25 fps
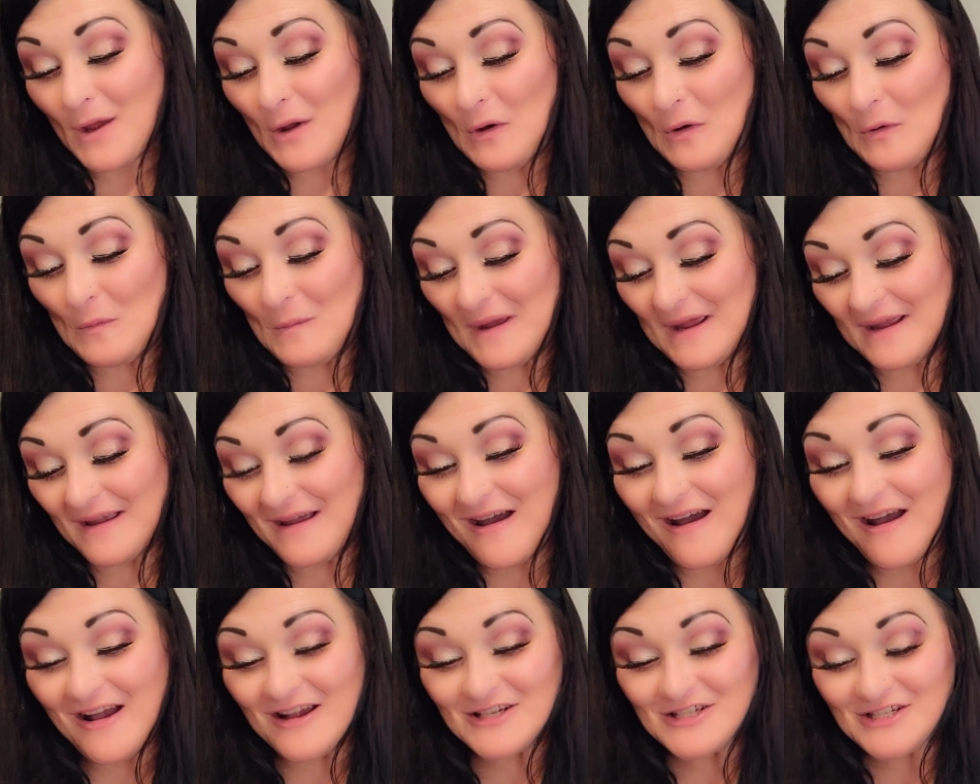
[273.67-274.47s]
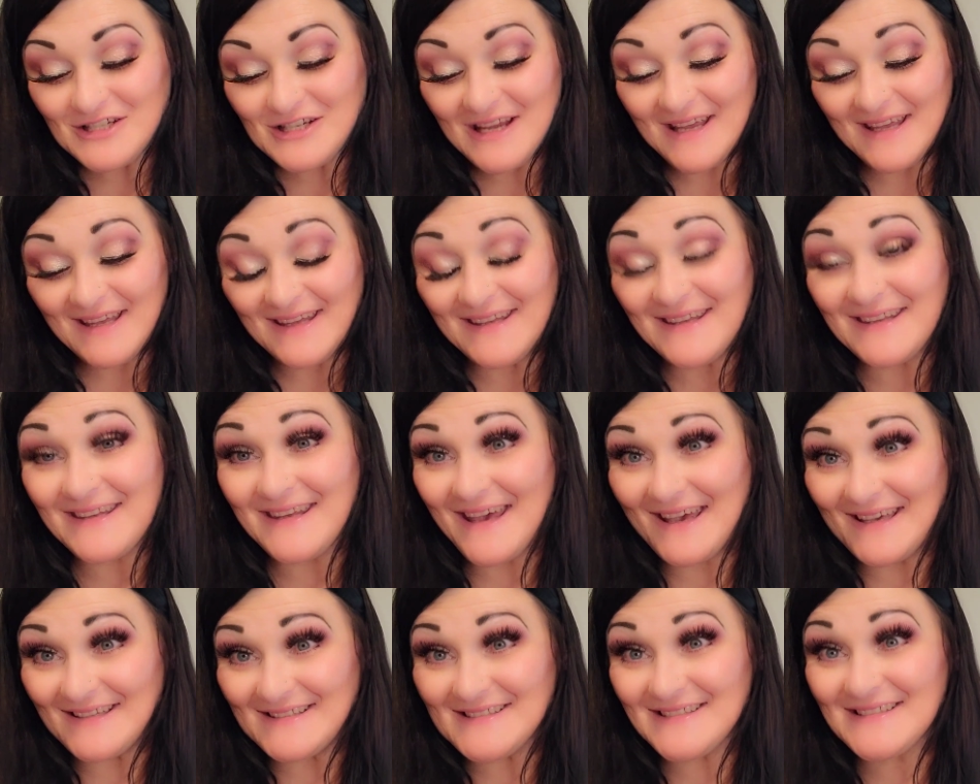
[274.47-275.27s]
Oh my gosh,
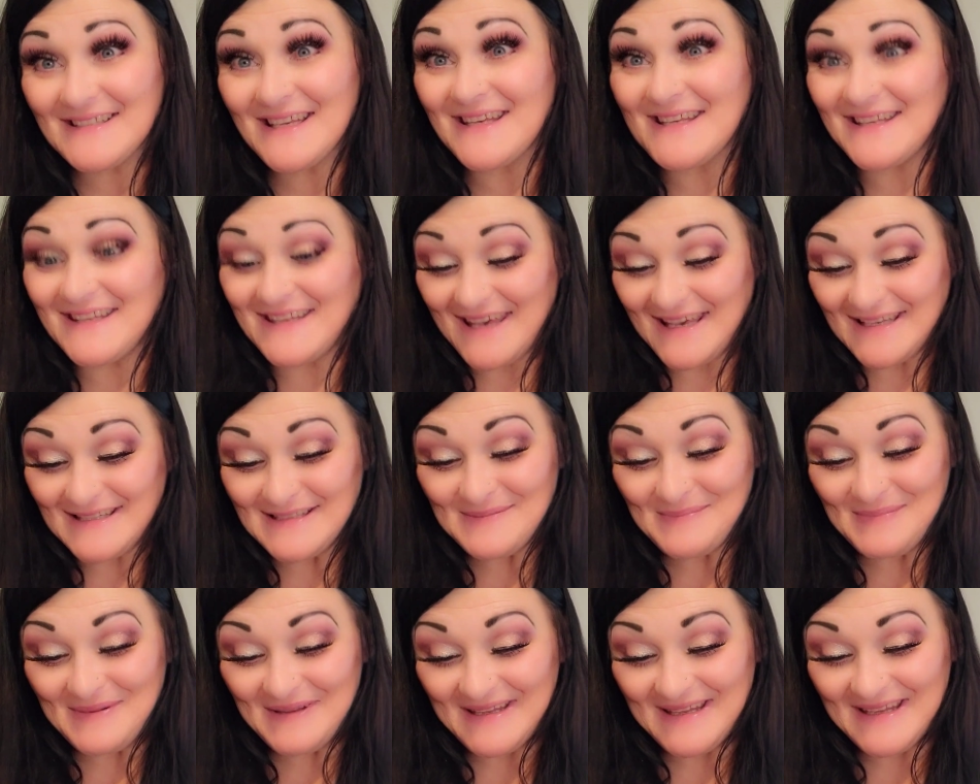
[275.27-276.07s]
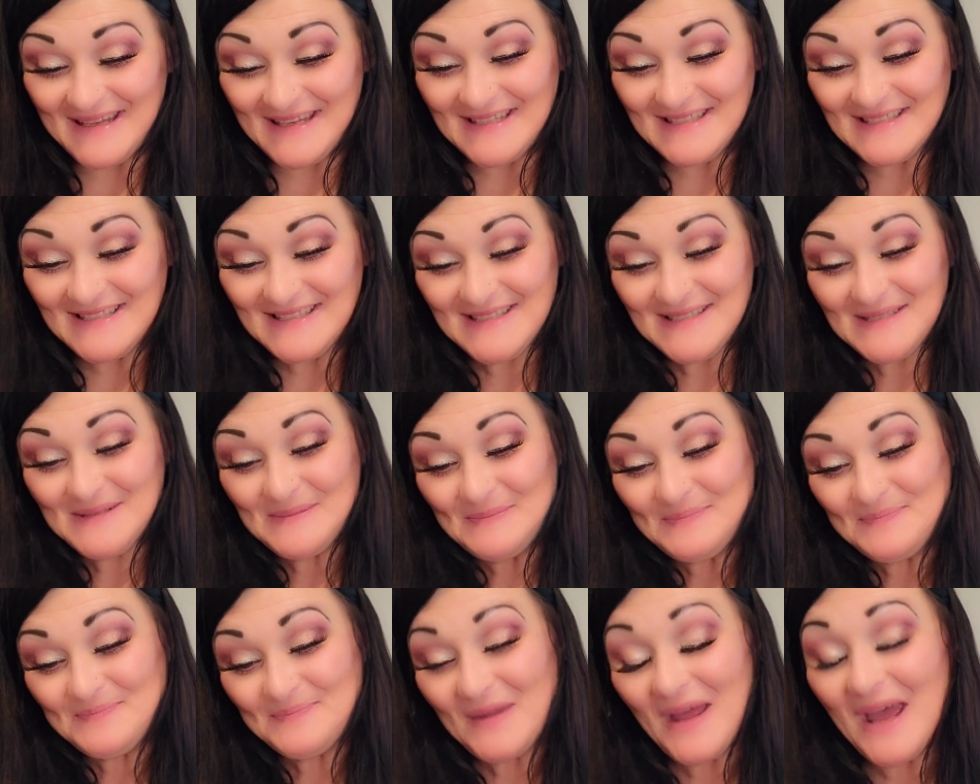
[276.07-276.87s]
yes, yes, please.
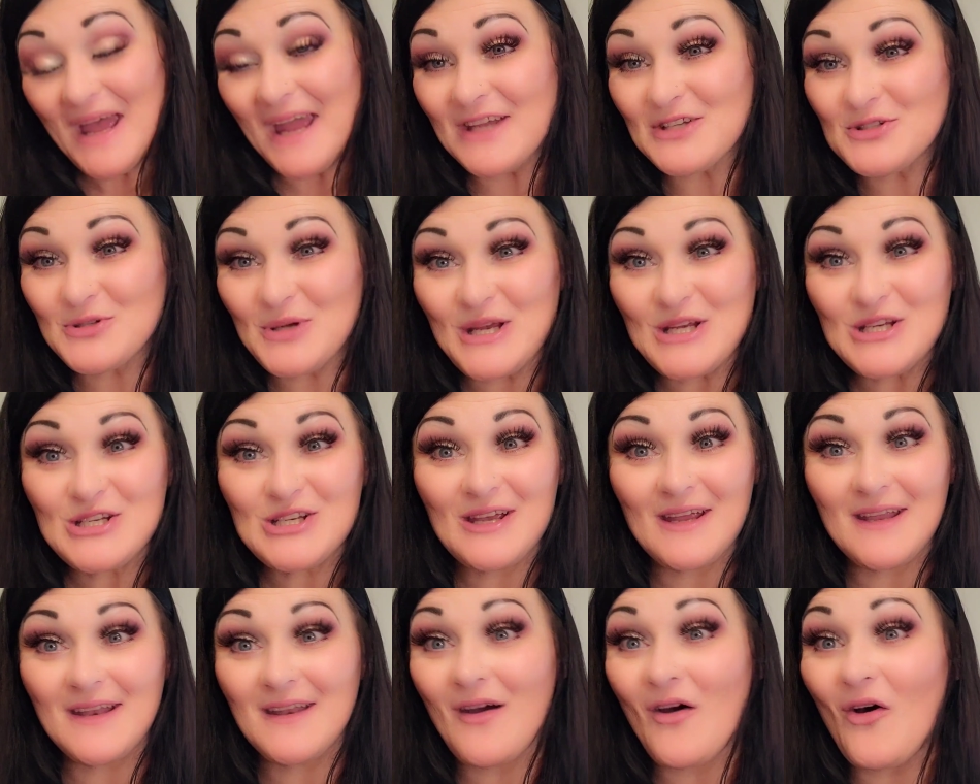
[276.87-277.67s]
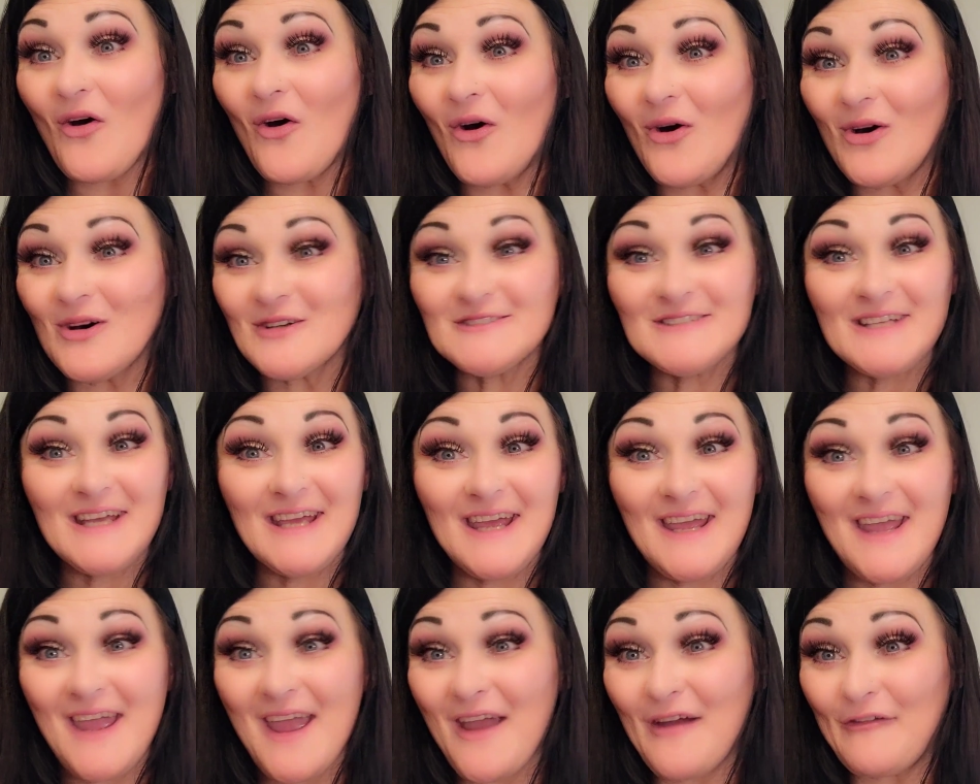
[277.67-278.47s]
Hydration all
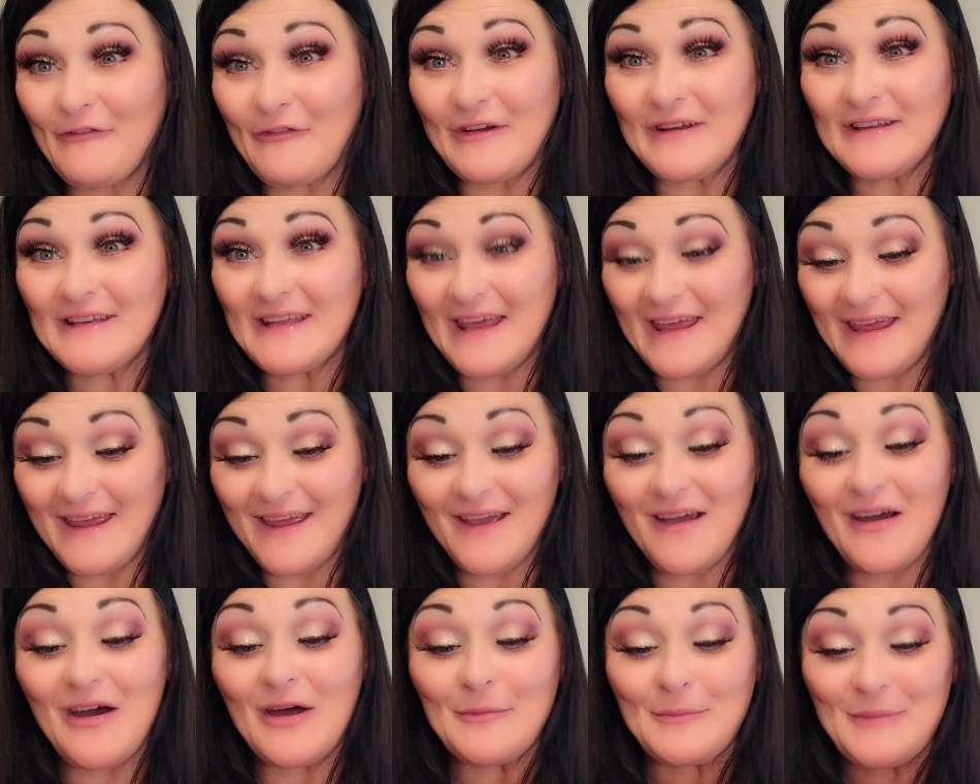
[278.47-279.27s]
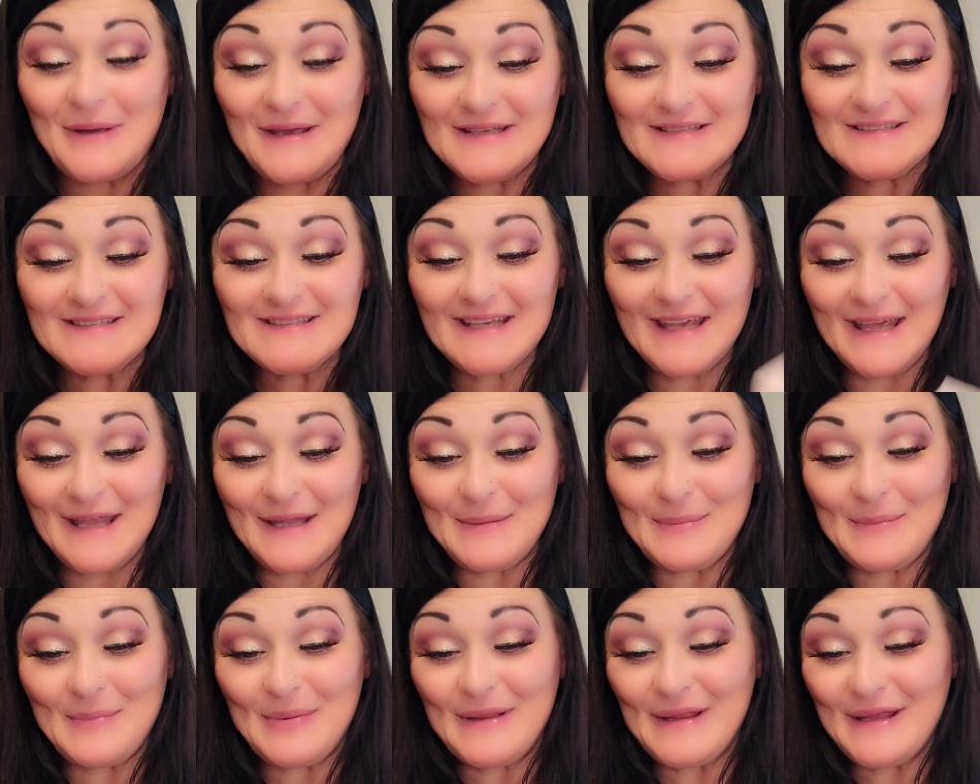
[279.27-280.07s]
day, every day on my
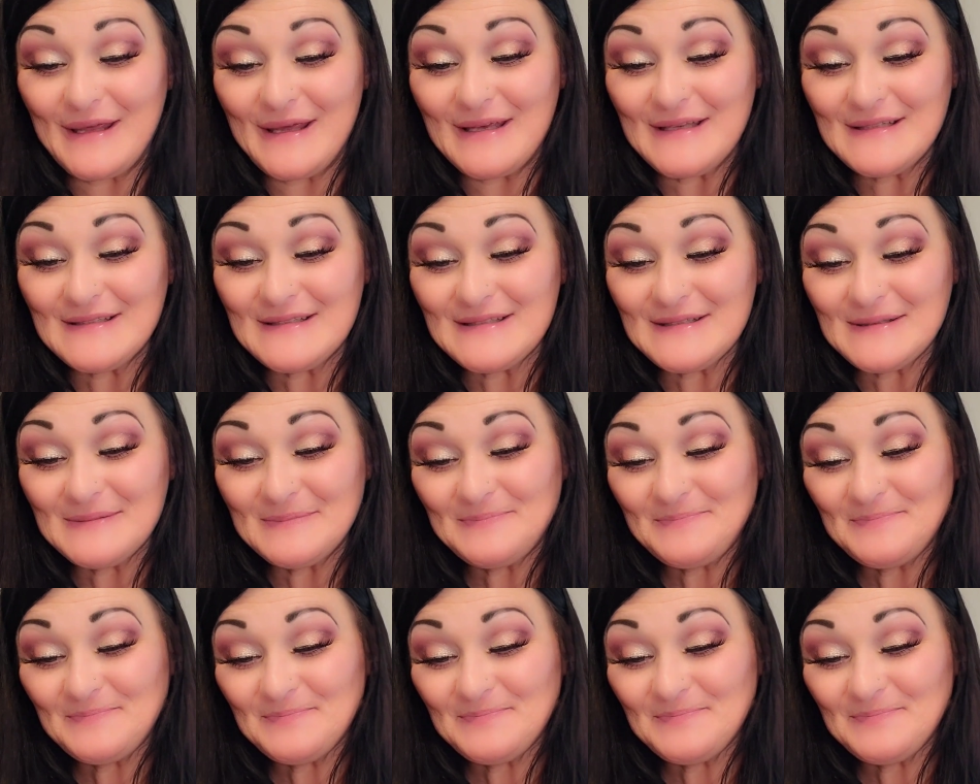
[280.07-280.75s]
skin, please.